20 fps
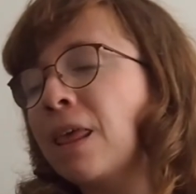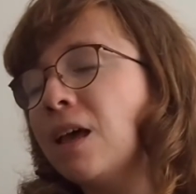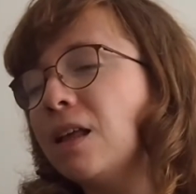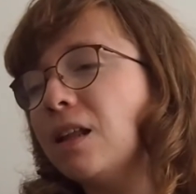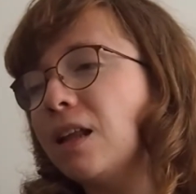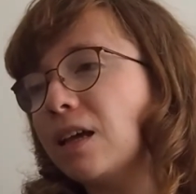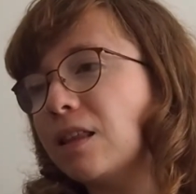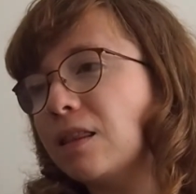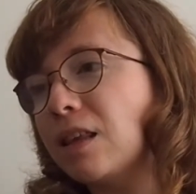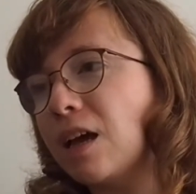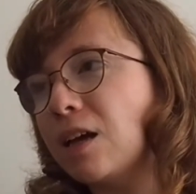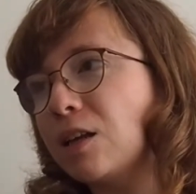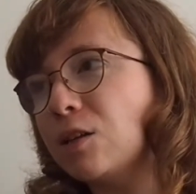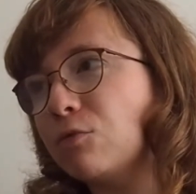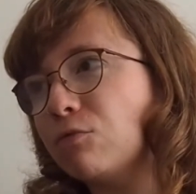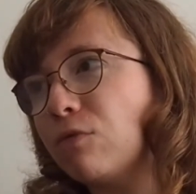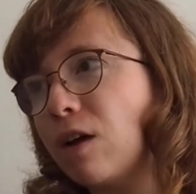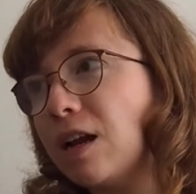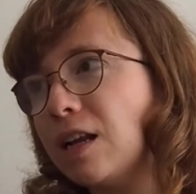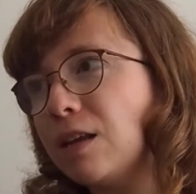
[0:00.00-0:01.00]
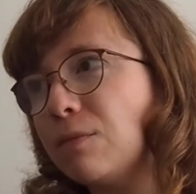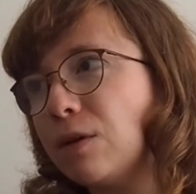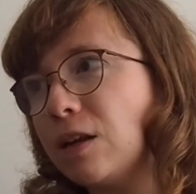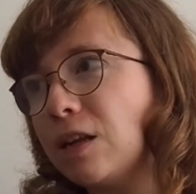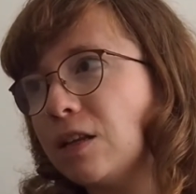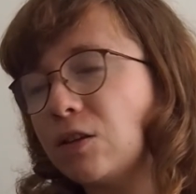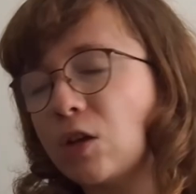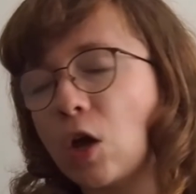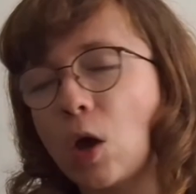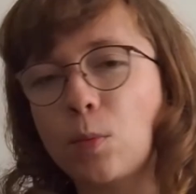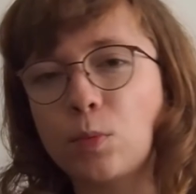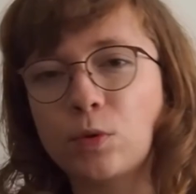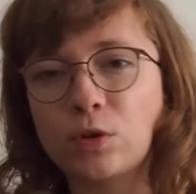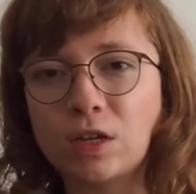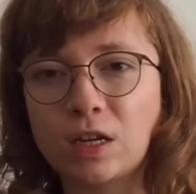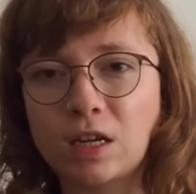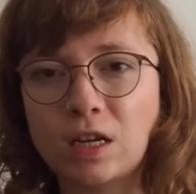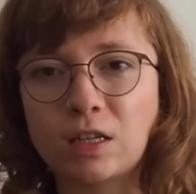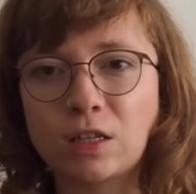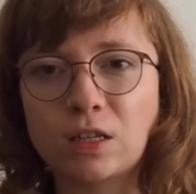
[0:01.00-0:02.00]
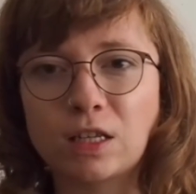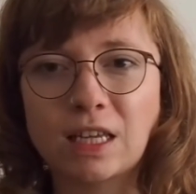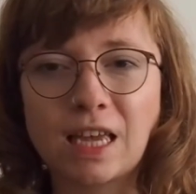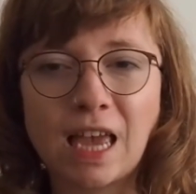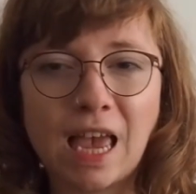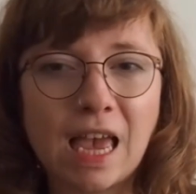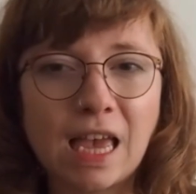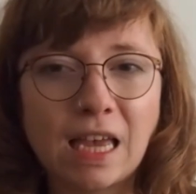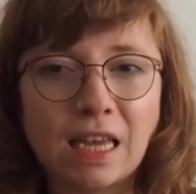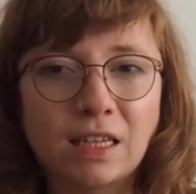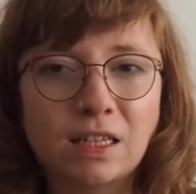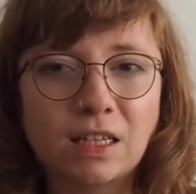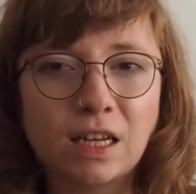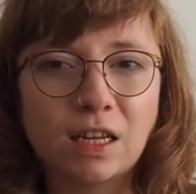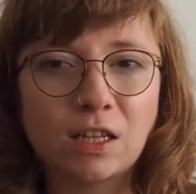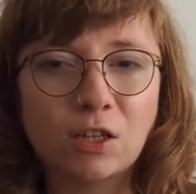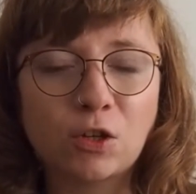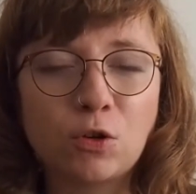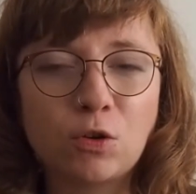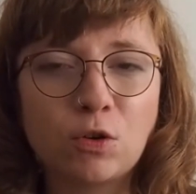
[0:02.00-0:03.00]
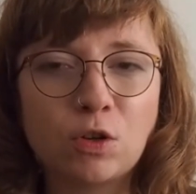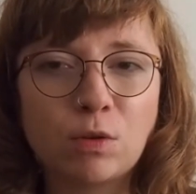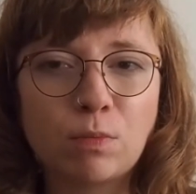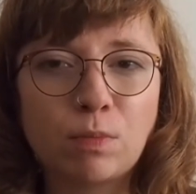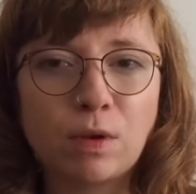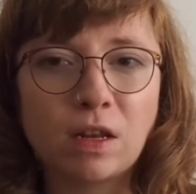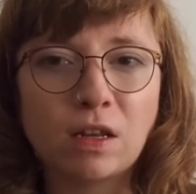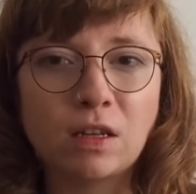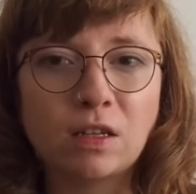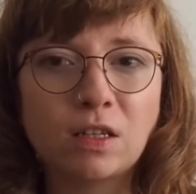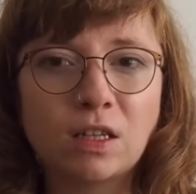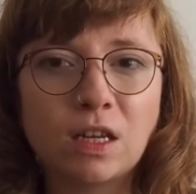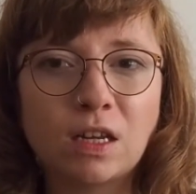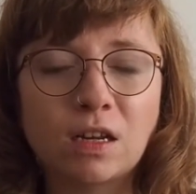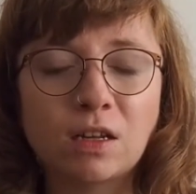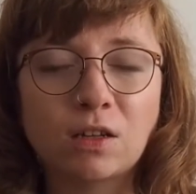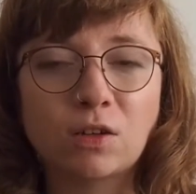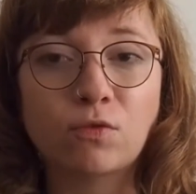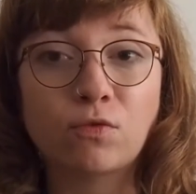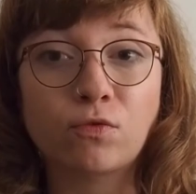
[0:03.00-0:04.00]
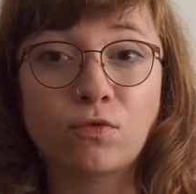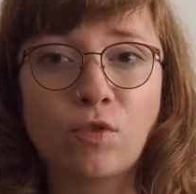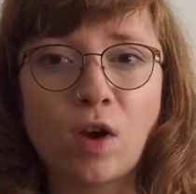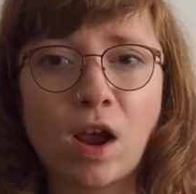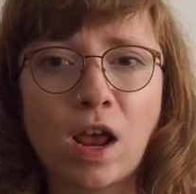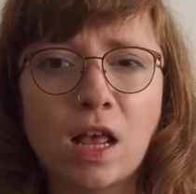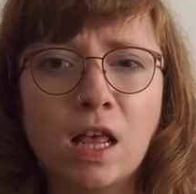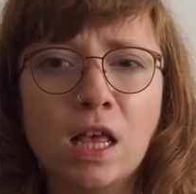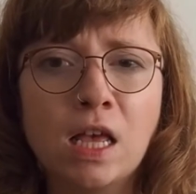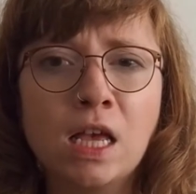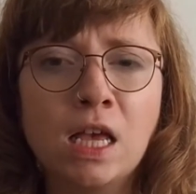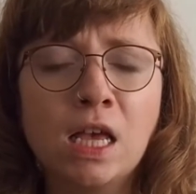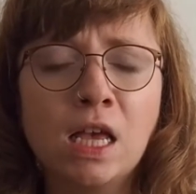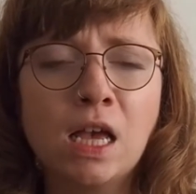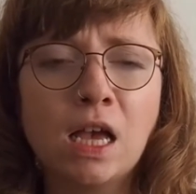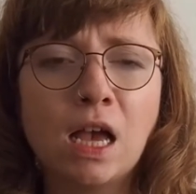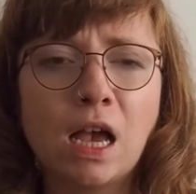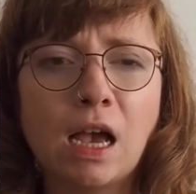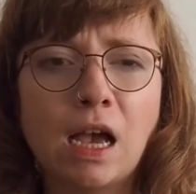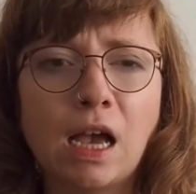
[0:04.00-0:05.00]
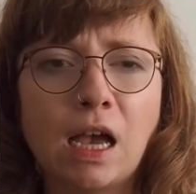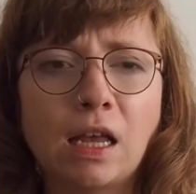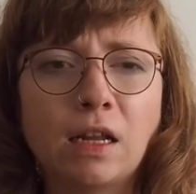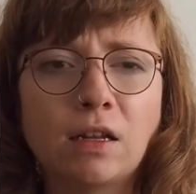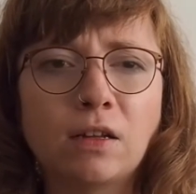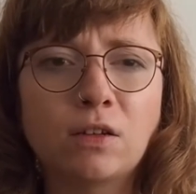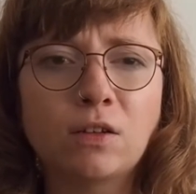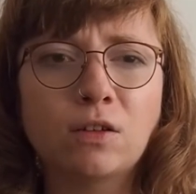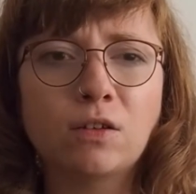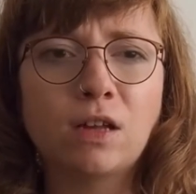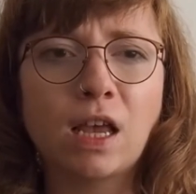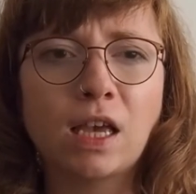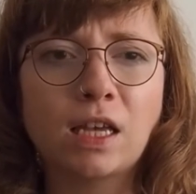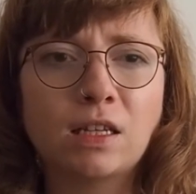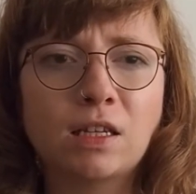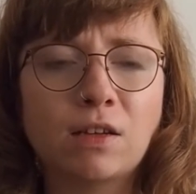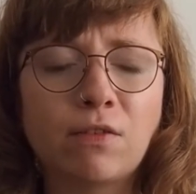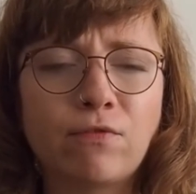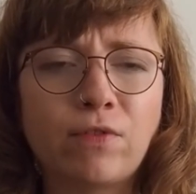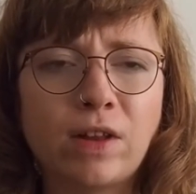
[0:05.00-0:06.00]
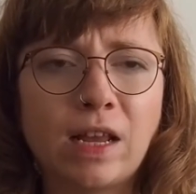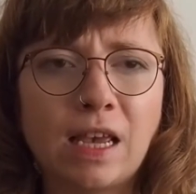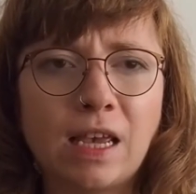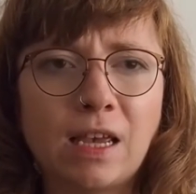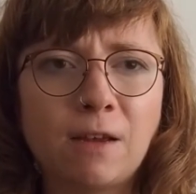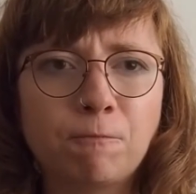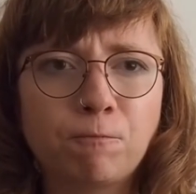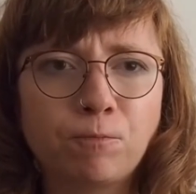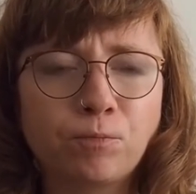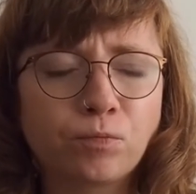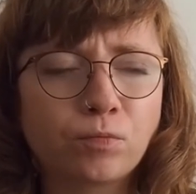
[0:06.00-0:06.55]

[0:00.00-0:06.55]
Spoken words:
that has rarely been interpreted as the case, and it's usually been seen as a threat and negatively.